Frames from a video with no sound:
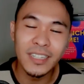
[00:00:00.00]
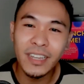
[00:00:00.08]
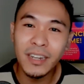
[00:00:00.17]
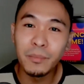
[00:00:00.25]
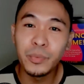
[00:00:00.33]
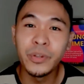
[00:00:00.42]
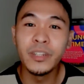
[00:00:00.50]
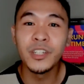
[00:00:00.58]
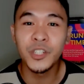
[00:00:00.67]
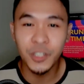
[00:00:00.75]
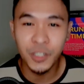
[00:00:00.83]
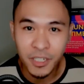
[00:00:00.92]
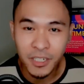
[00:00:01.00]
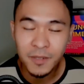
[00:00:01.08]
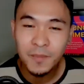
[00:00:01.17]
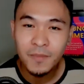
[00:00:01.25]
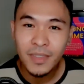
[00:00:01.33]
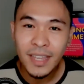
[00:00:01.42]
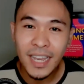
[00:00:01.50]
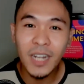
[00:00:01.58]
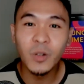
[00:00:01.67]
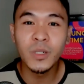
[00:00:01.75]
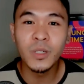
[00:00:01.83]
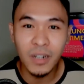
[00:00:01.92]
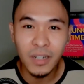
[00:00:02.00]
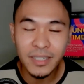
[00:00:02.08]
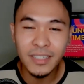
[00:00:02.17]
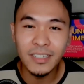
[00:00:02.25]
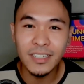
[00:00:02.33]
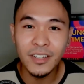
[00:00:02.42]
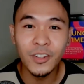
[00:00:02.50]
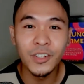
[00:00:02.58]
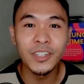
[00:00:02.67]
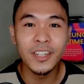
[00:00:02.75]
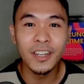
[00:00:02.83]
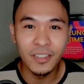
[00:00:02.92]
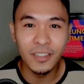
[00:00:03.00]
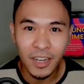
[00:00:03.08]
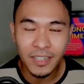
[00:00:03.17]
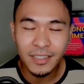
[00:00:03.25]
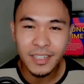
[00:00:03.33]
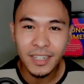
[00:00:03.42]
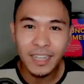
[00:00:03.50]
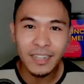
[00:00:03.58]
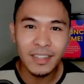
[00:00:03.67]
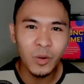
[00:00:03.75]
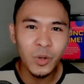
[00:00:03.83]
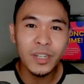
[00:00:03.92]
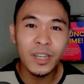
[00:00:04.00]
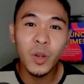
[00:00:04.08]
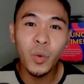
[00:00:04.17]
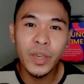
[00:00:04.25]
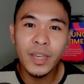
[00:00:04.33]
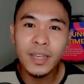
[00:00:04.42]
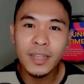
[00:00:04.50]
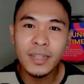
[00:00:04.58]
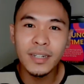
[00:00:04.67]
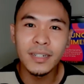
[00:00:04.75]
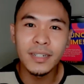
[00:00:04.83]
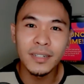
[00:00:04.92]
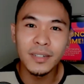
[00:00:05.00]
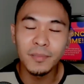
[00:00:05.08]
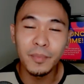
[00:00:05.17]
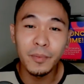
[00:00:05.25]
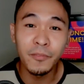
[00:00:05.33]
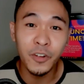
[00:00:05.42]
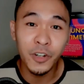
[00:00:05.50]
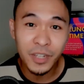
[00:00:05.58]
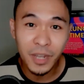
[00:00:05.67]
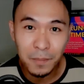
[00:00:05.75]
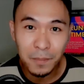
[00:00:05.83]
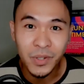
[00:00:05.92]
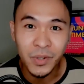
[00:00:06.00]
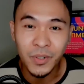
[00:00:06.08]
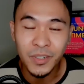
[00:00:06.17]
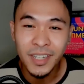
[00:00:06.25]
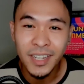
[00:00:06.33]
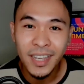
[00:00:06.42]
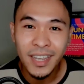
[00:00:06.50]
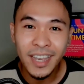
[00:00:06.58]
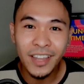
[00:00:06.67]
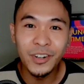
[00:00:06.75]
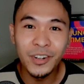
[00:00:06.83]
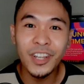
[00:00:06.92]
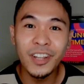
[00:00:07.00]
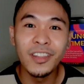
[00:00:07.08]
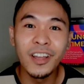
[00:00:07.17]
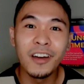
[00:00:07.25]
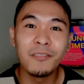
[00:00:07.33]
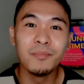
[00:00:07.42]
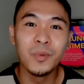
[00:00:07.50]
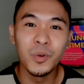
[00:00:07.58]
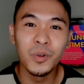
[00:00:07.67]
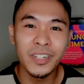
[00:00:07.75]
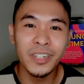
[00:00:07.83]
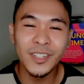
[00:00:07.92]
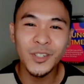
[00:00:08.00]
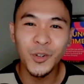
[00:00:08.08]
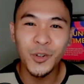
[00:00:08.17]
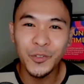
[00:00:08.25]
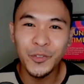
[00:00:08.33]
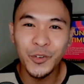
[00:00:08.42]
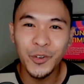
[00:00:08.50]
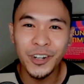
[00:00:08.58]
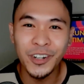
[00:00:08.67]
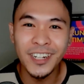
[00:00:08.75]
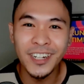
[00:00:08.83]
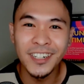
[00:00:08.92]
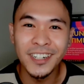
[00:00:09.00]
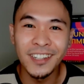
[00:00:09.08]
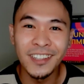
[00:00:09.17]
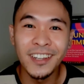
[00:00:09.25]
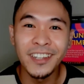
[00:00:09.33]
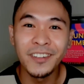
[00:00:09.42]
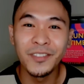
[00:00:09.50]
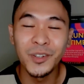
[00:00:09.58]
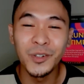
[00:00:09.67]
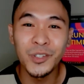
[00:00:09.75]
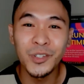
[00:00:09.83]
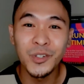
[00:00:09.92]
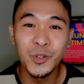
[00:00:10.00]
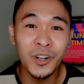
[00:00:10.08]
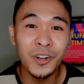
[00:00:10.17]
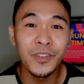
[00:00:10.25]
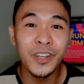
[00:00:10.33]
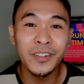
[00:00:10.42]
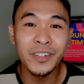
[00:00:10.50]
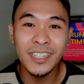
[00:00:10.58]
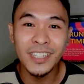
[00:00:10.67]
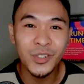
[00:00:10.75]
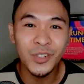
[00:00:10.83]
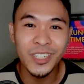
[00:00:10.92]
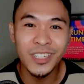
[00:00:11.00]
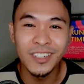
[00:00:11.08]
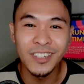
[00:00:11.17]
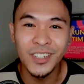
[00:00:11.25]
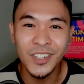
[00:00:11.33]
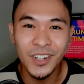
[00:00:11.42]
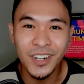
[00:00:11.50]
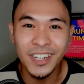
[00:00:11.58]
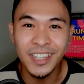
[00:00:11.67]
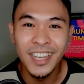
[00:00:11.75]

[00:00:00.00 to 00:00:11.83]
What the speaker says: And I'm pretty sure our audience learned a lot. And that was a quick first episode. And there's a lot more in store for a lot of those who are very interested to start